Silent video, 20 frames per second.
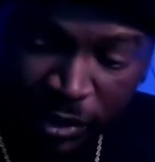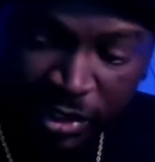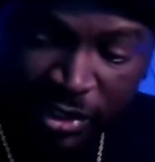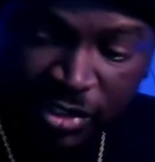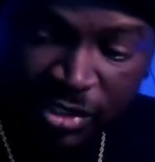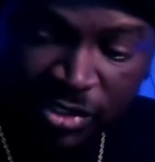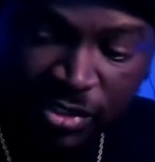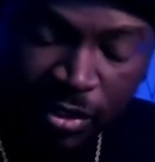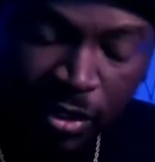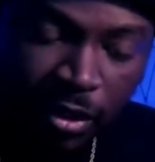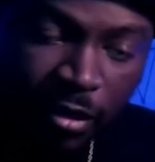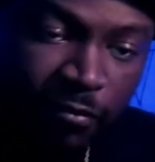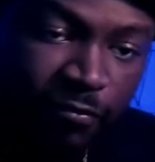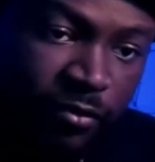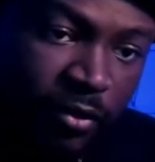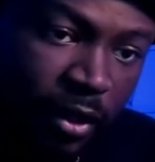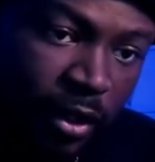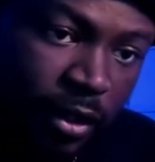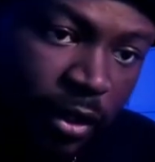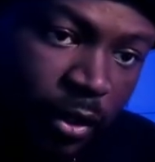soft
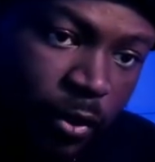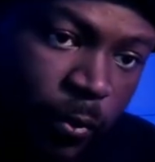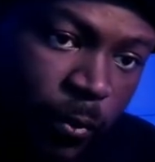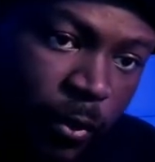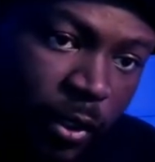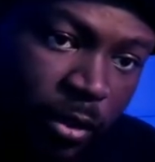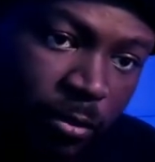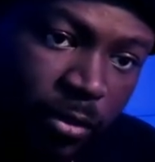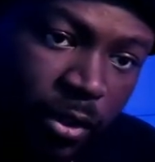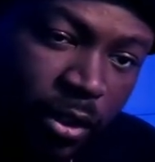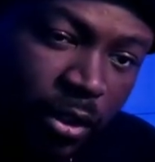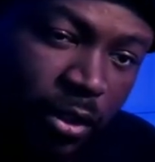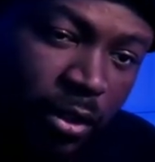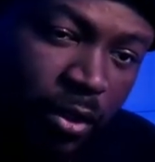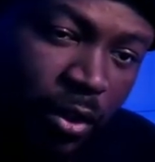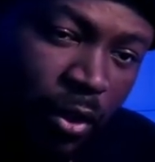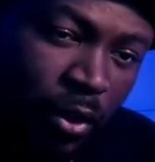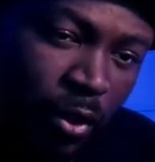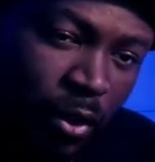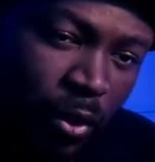and creamy
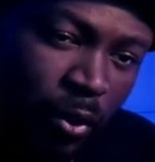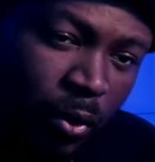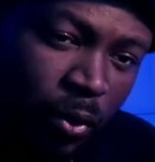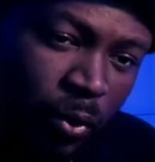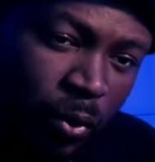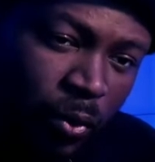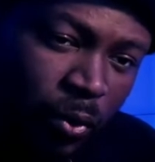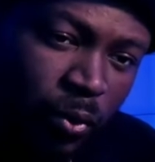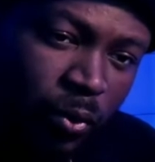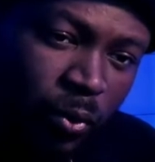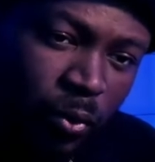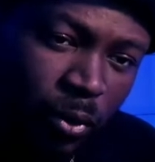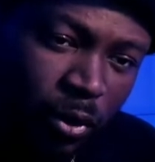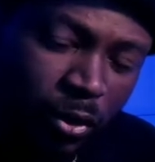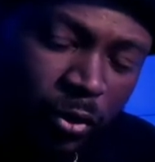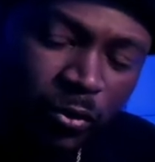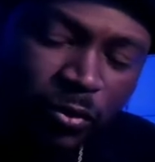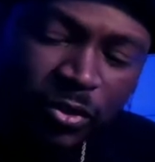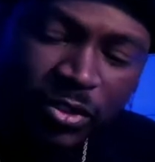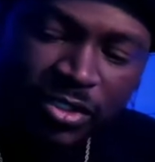oud
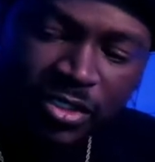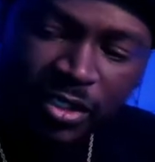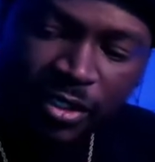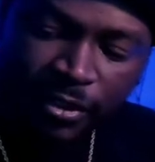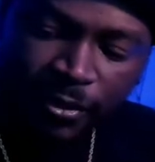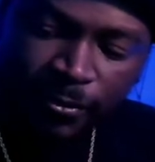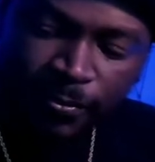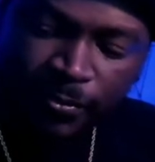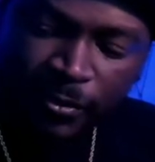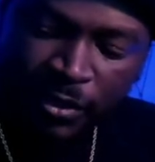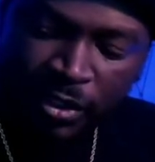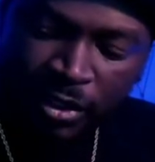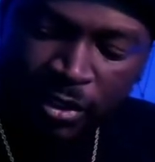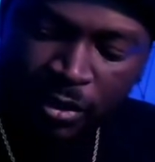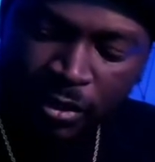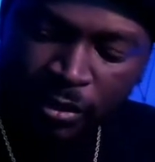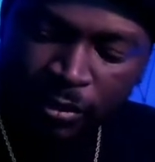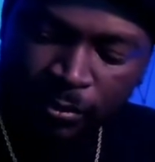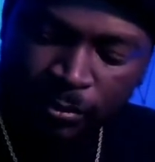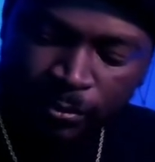rose scent.
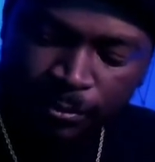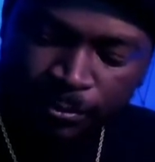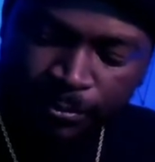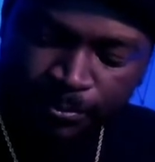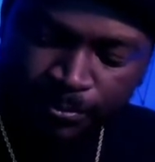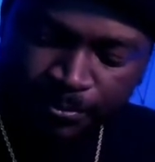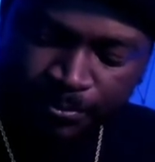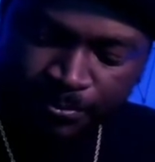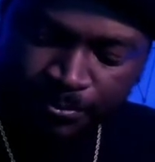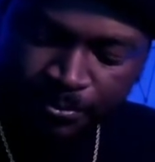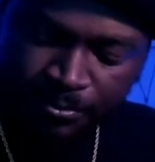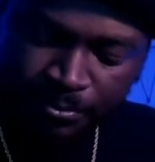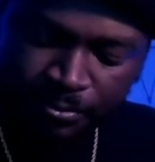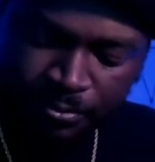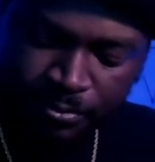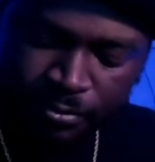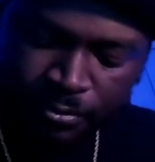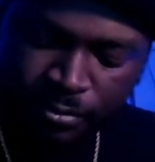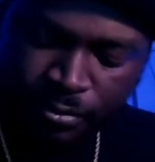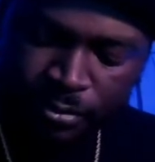
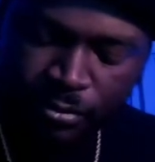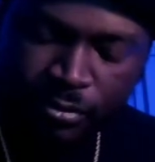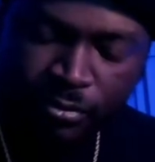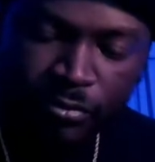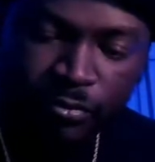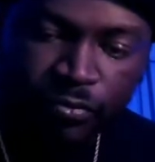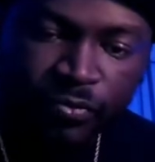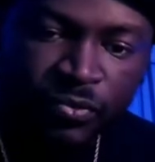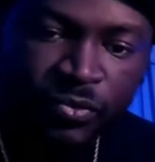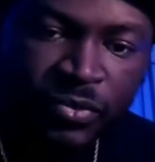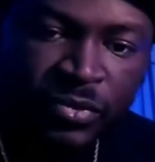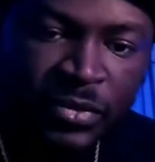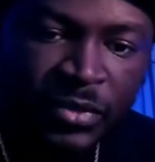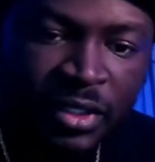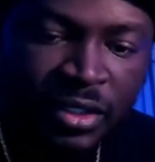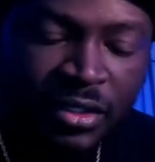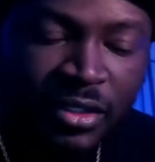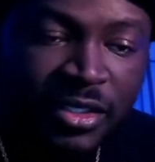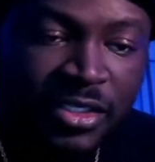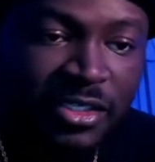
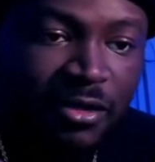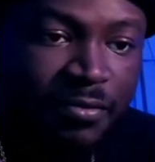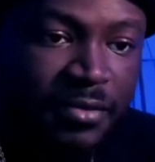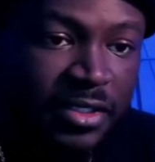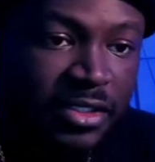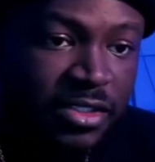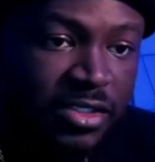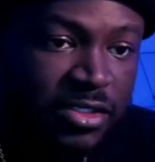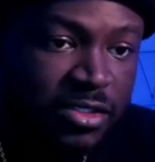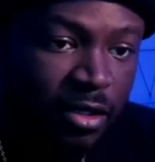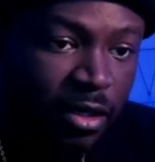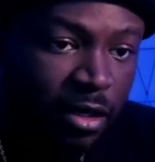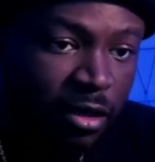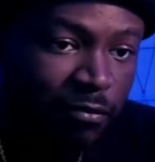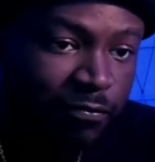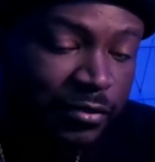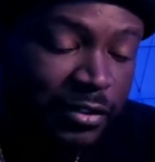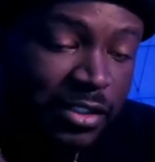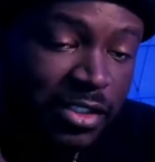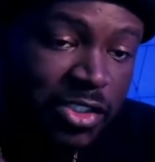There's something
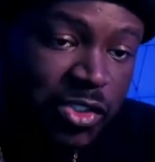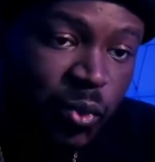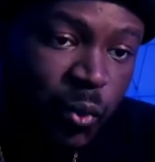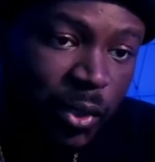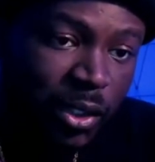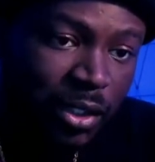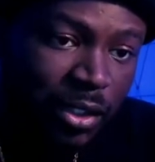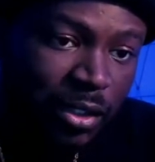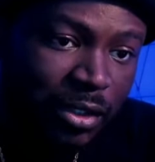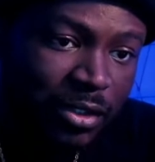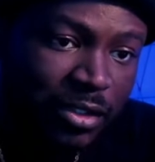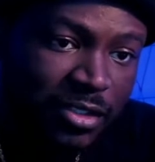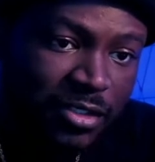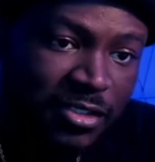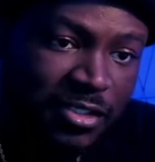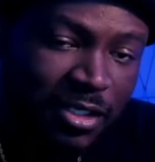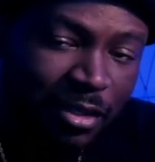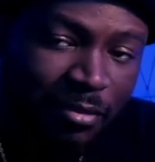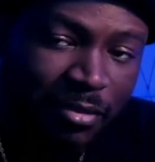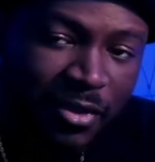soft and sweet in this
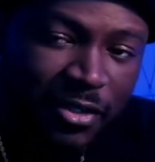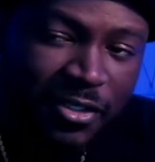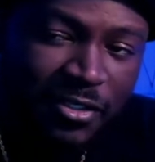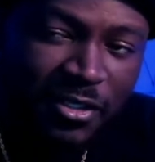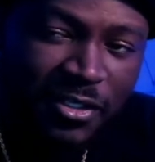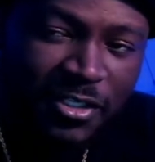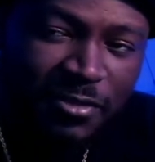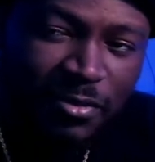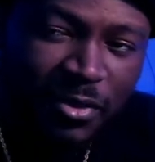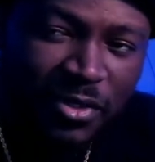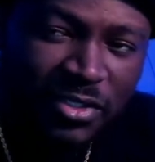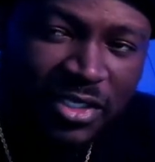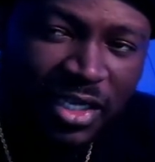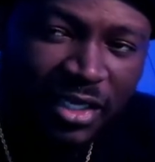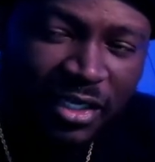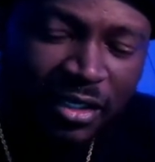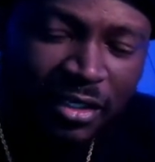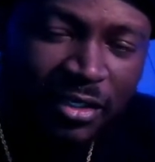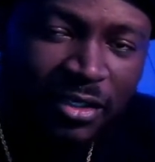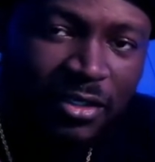that smells
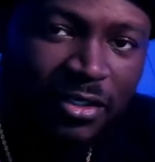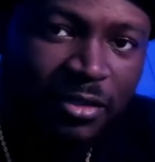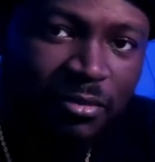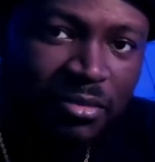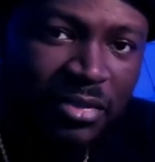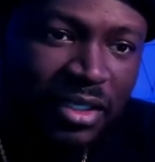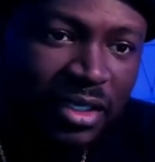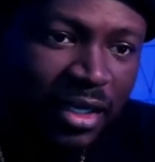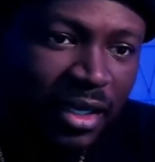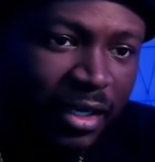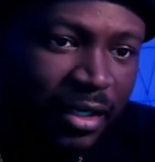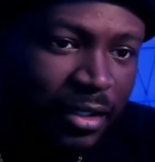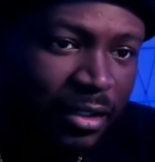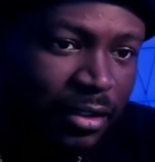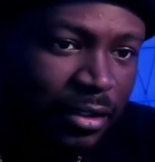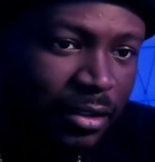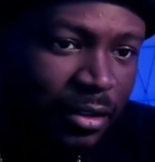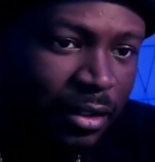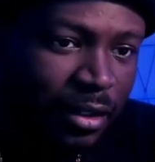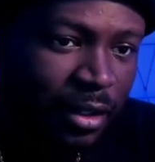like it could be like
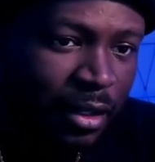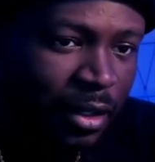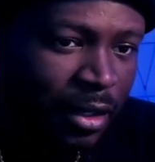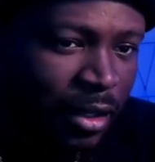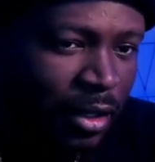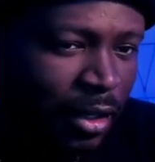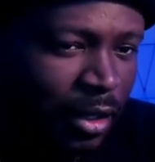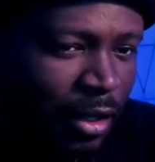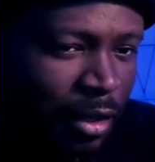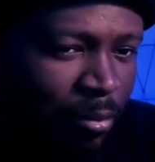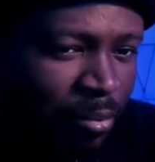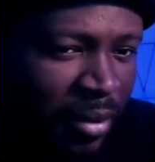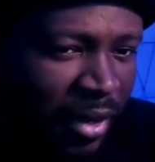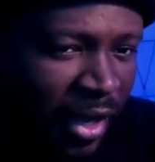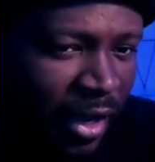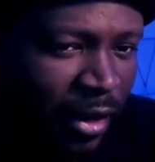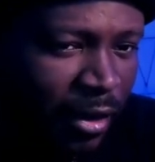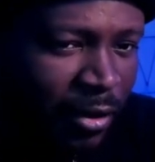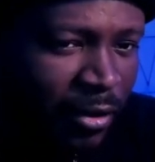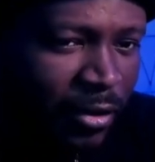a
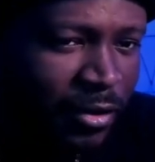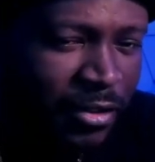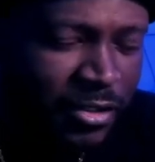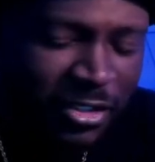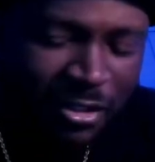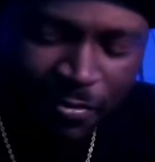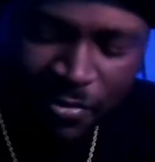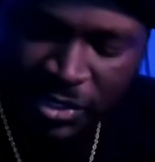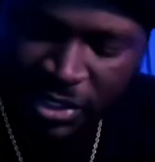pear or something